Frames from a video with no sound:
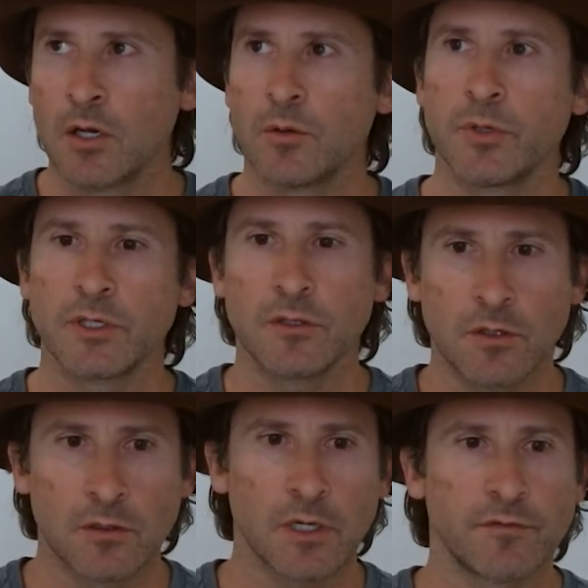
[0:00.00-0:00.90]
But
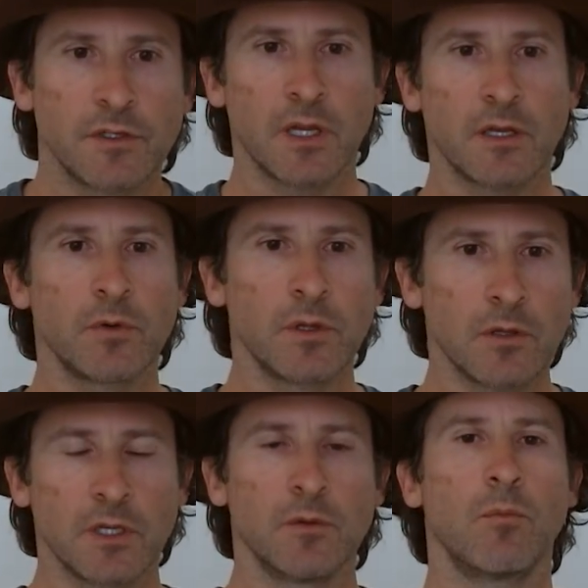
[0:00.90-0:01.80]
I feel like we
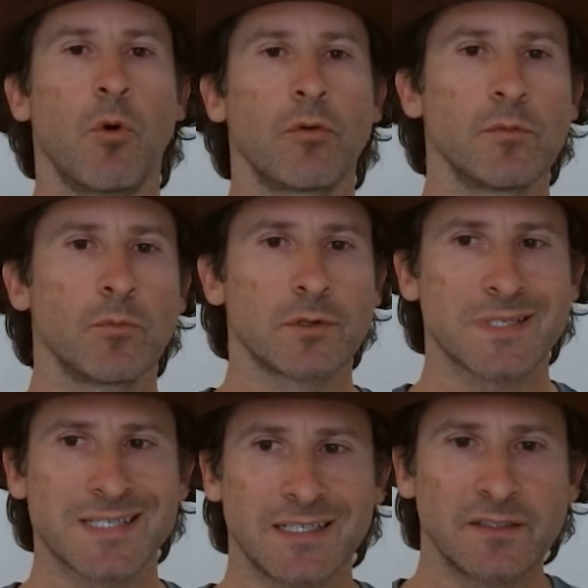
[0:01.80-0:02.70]
look at more and more
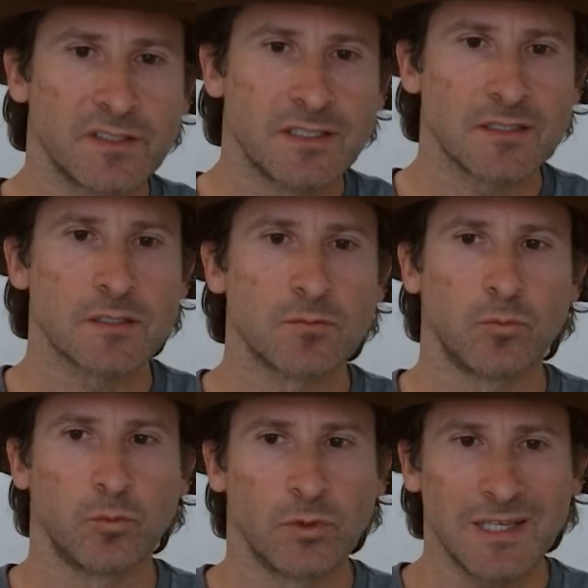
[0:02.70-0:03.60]
stuff, and it's
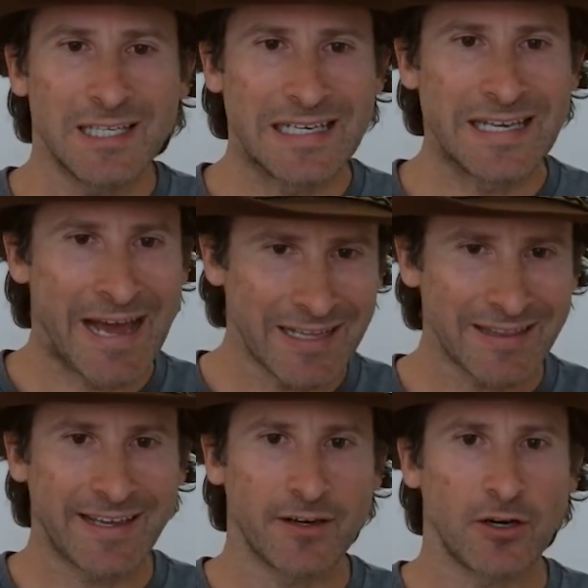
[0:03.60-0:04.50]
really not
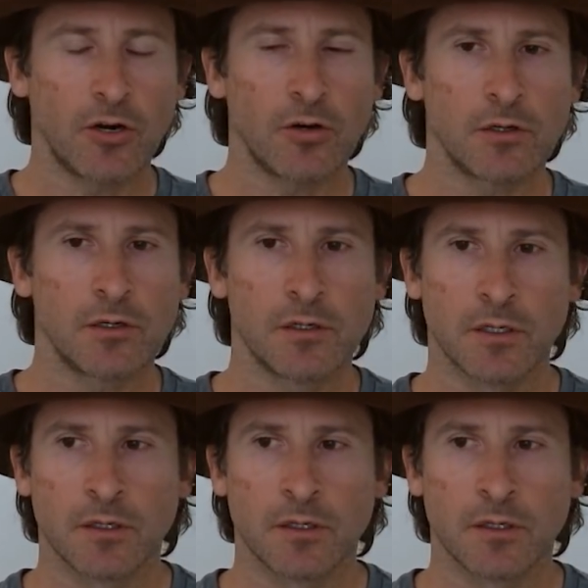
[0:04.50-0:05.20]
that hard